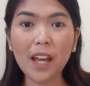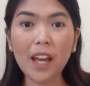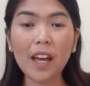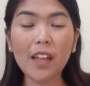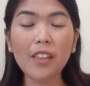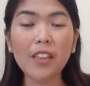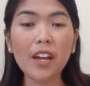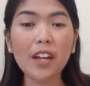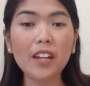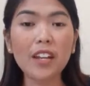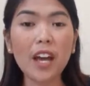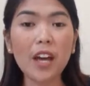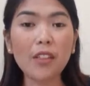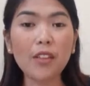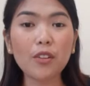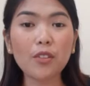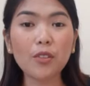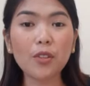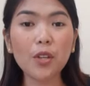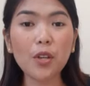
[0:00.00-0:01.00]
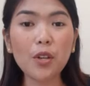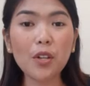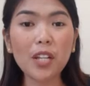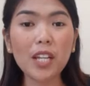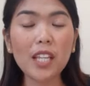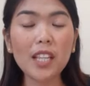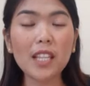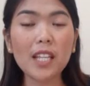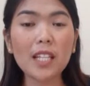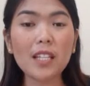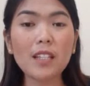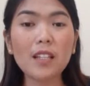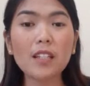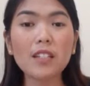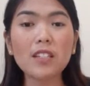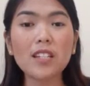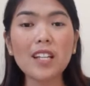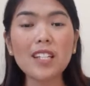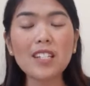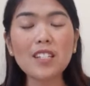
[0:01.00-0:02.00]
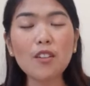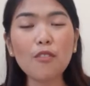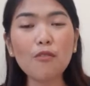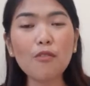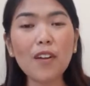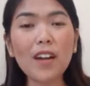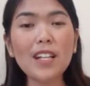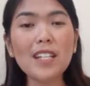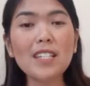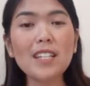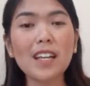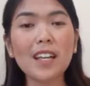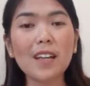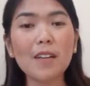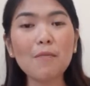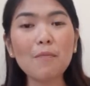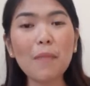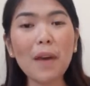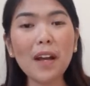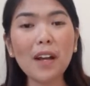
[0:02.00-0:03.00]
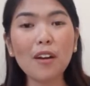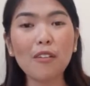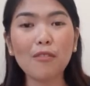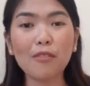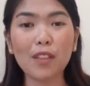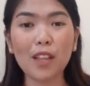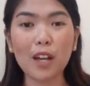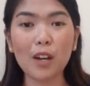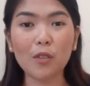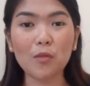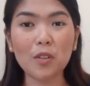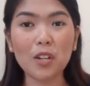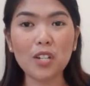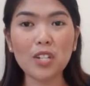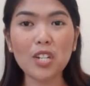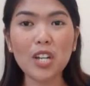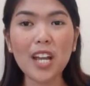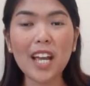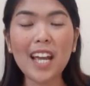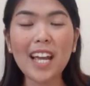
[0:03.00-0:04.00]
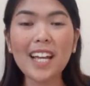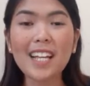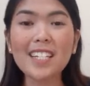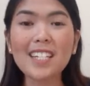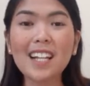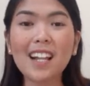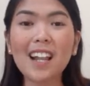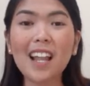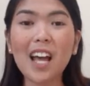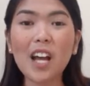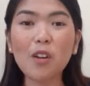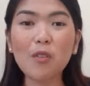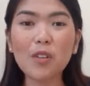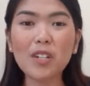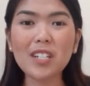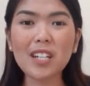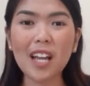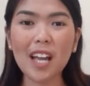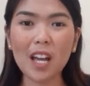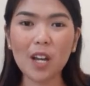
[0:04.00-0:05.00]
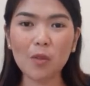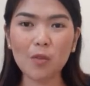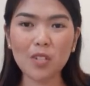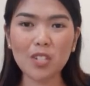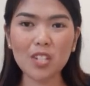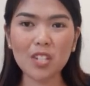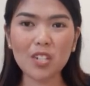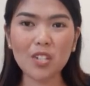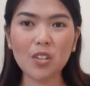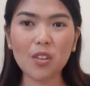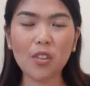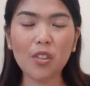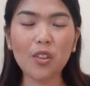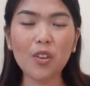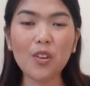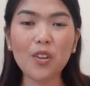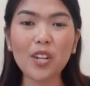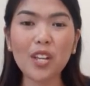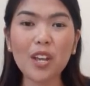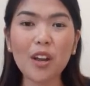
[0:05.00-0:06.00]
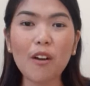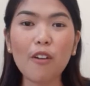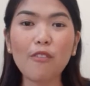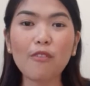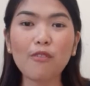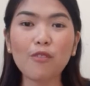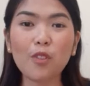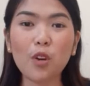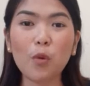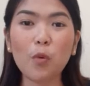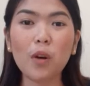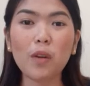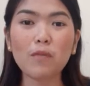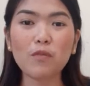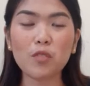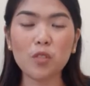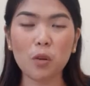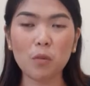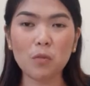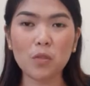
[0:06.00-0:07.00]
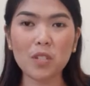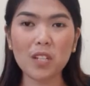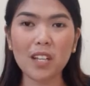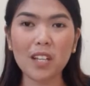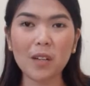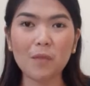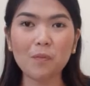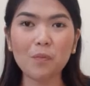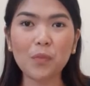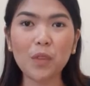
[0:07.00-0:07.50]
And another theory that justifies the impact of language is the language acquisition theory of Noam Chomsky,